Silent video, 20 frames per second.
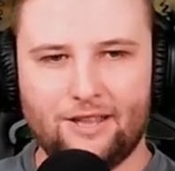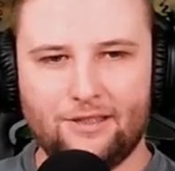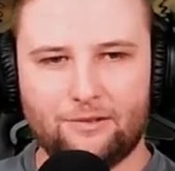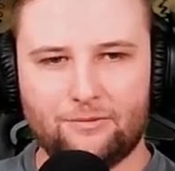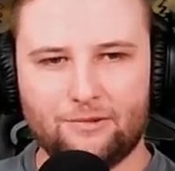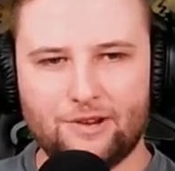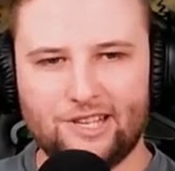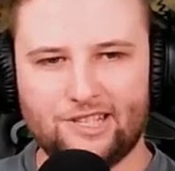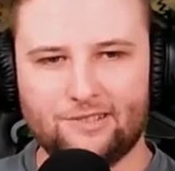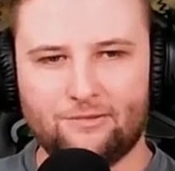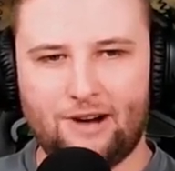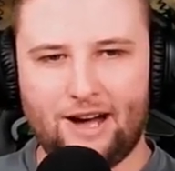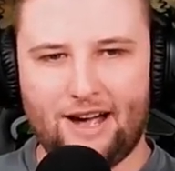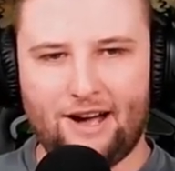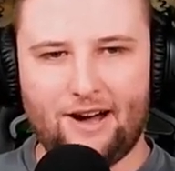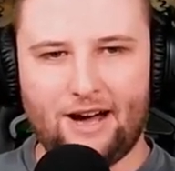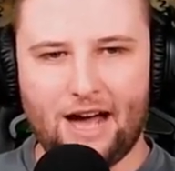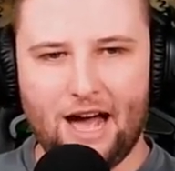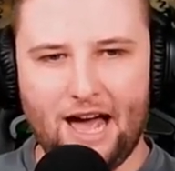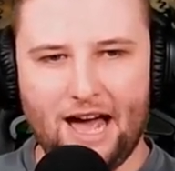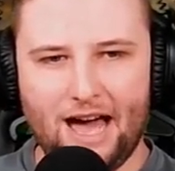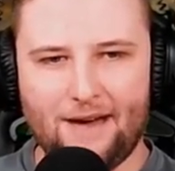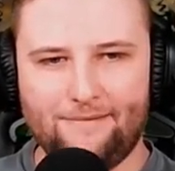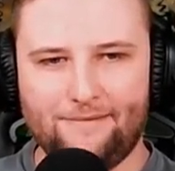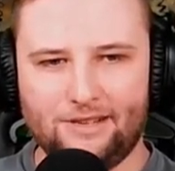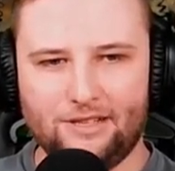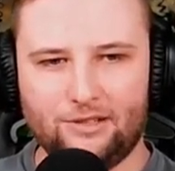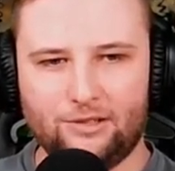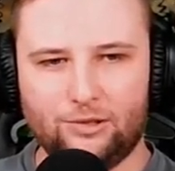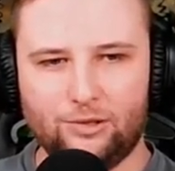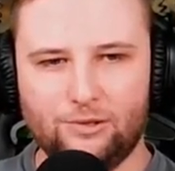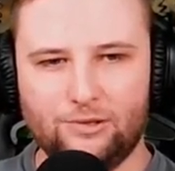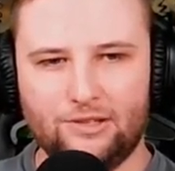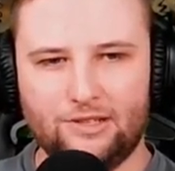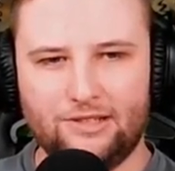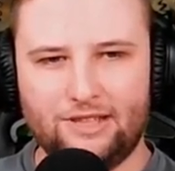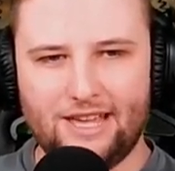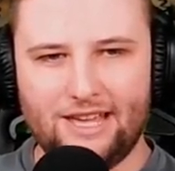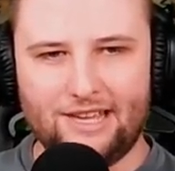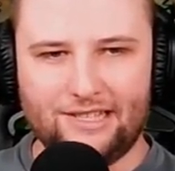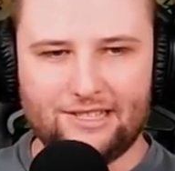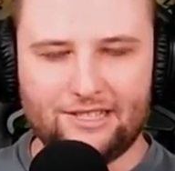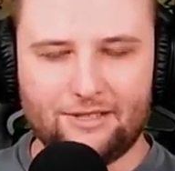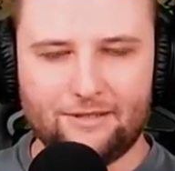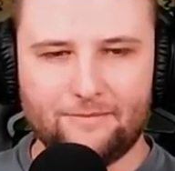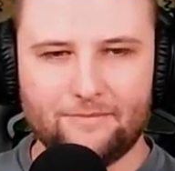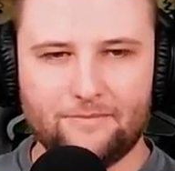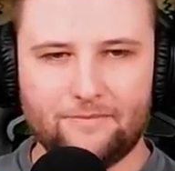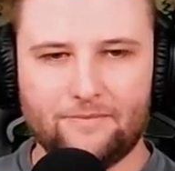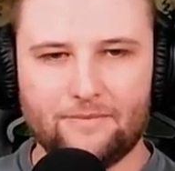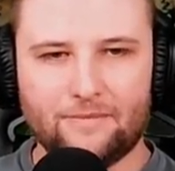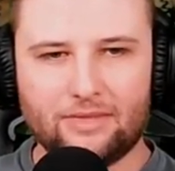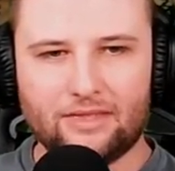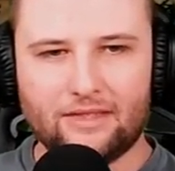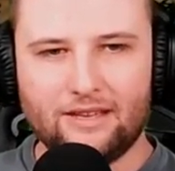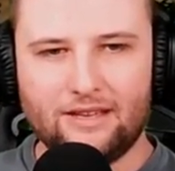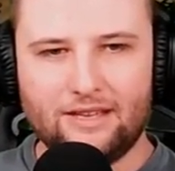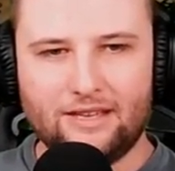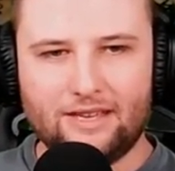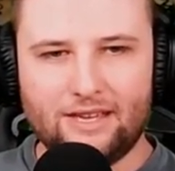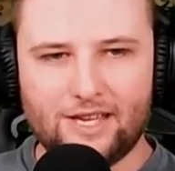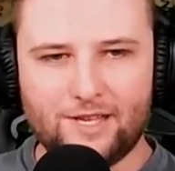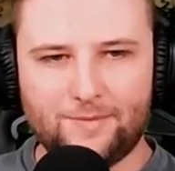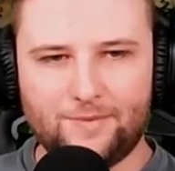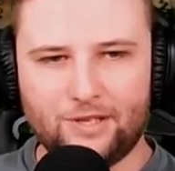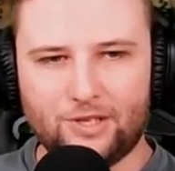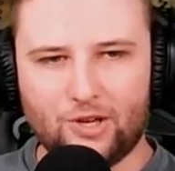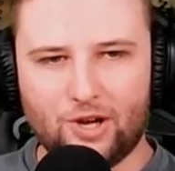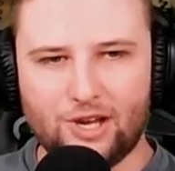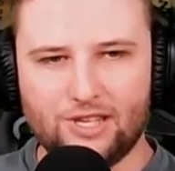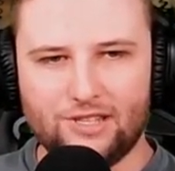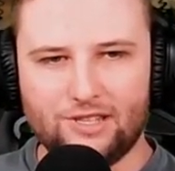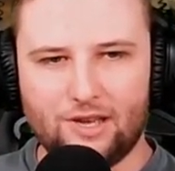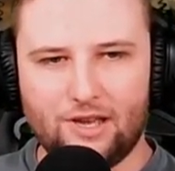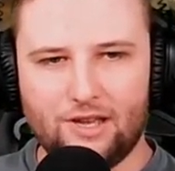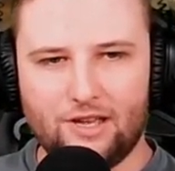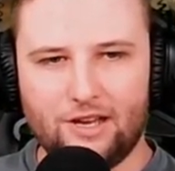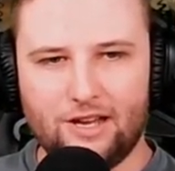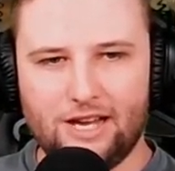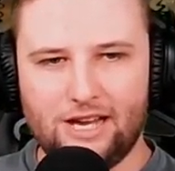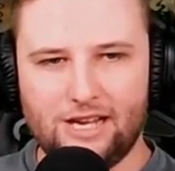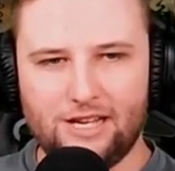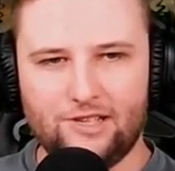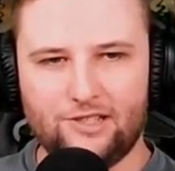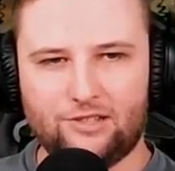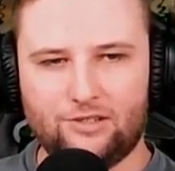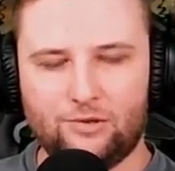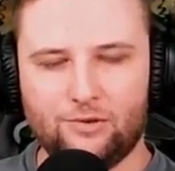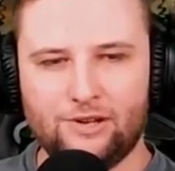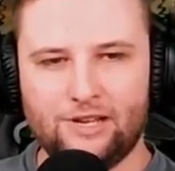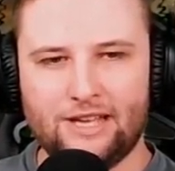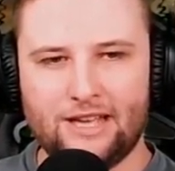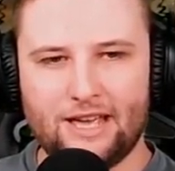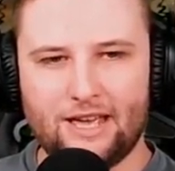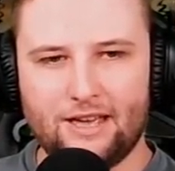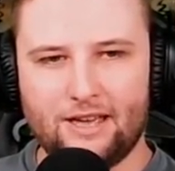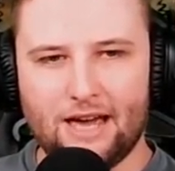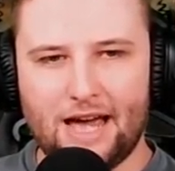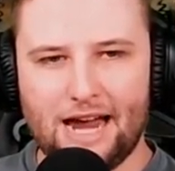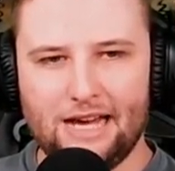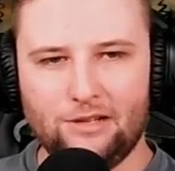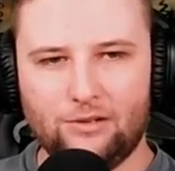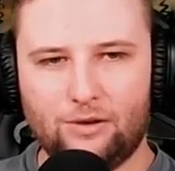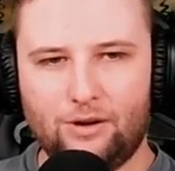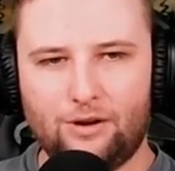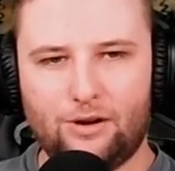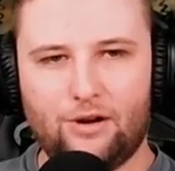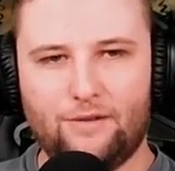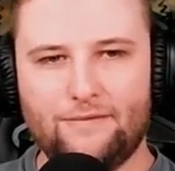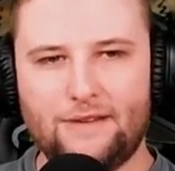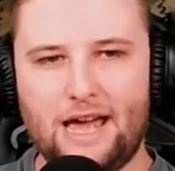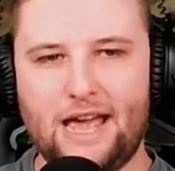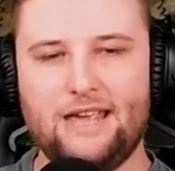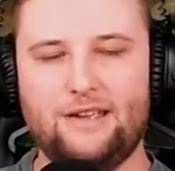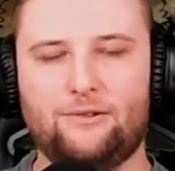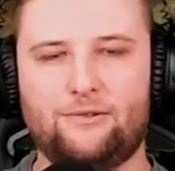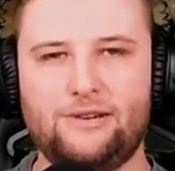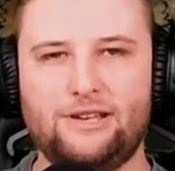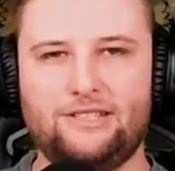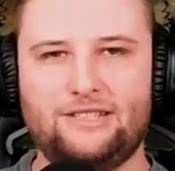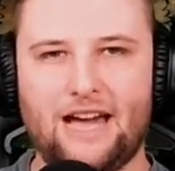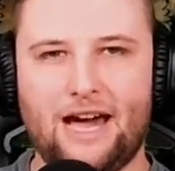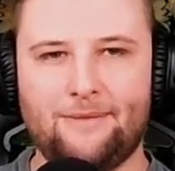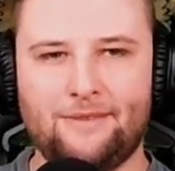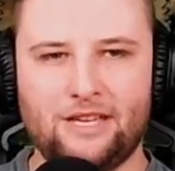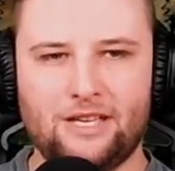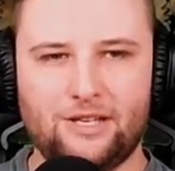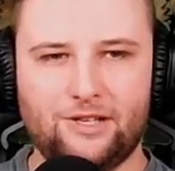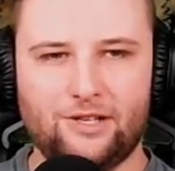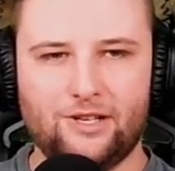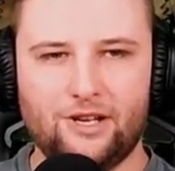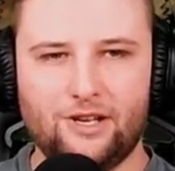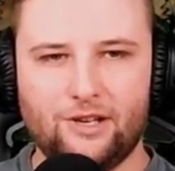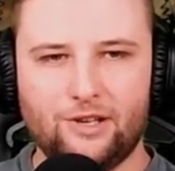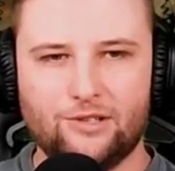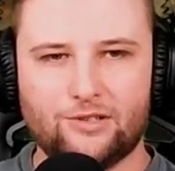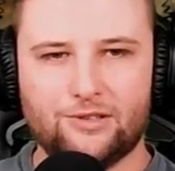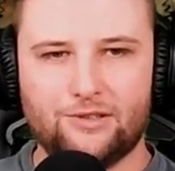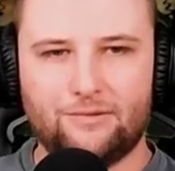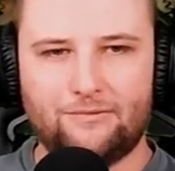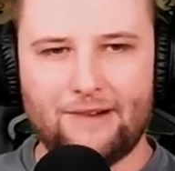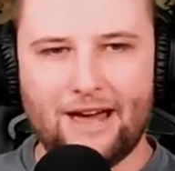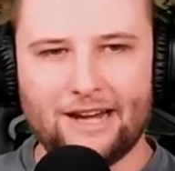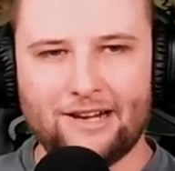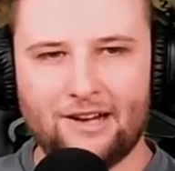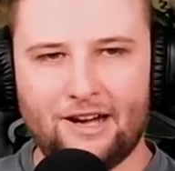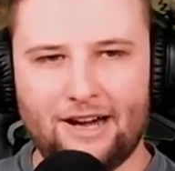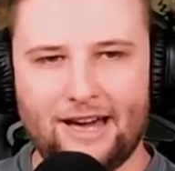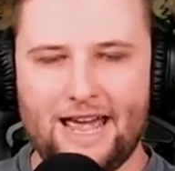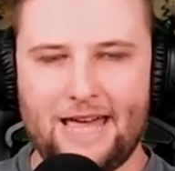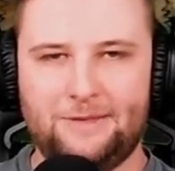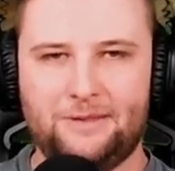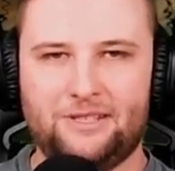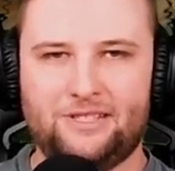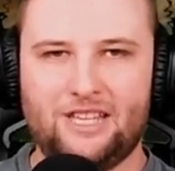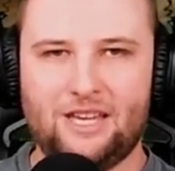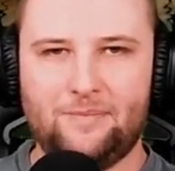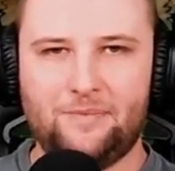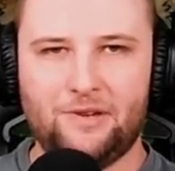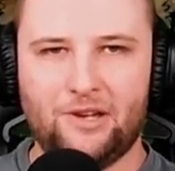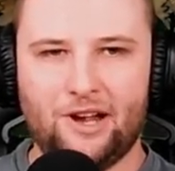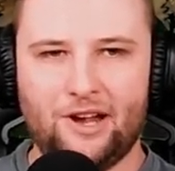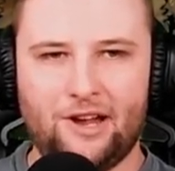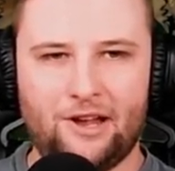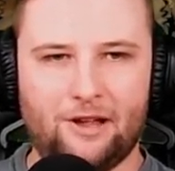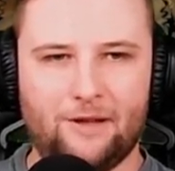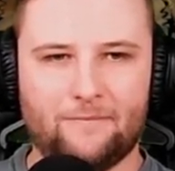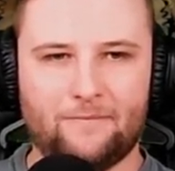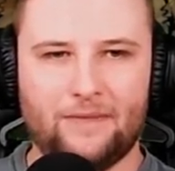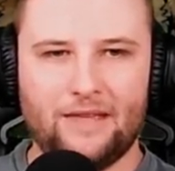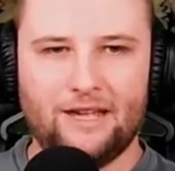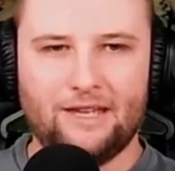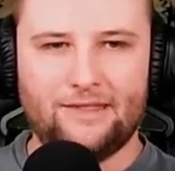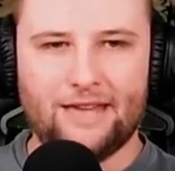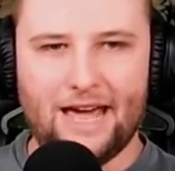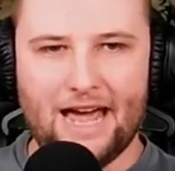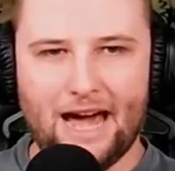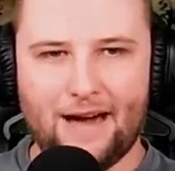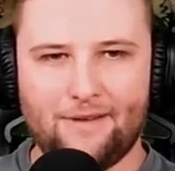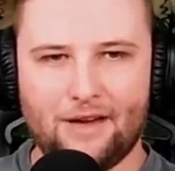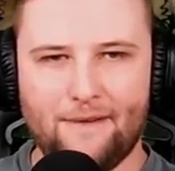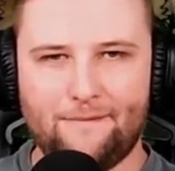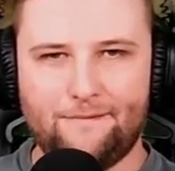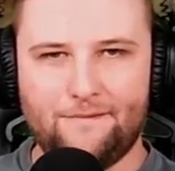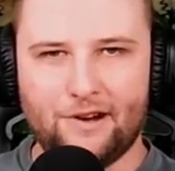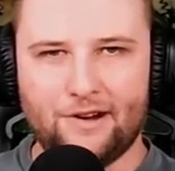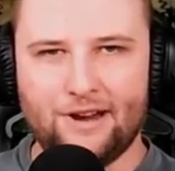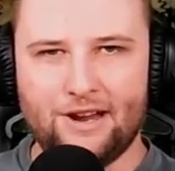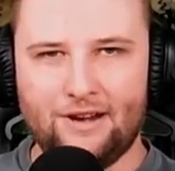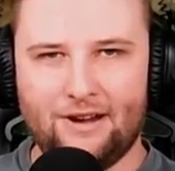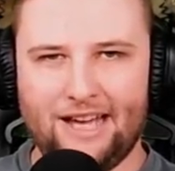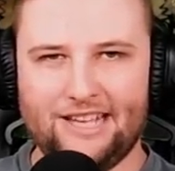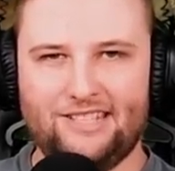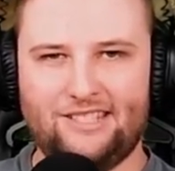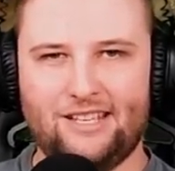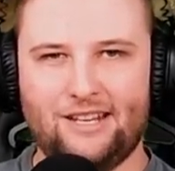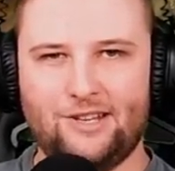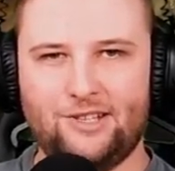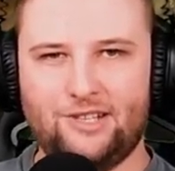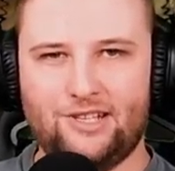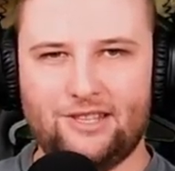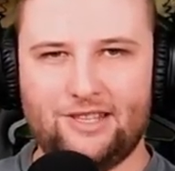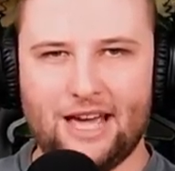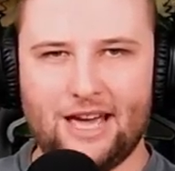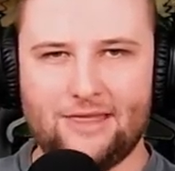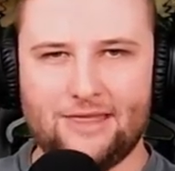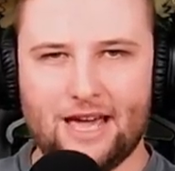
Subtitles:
The reason why I have included this is because it is doing a lot of AoE damage. So the Ragnar and the Scipio, they have a very nice synergy there.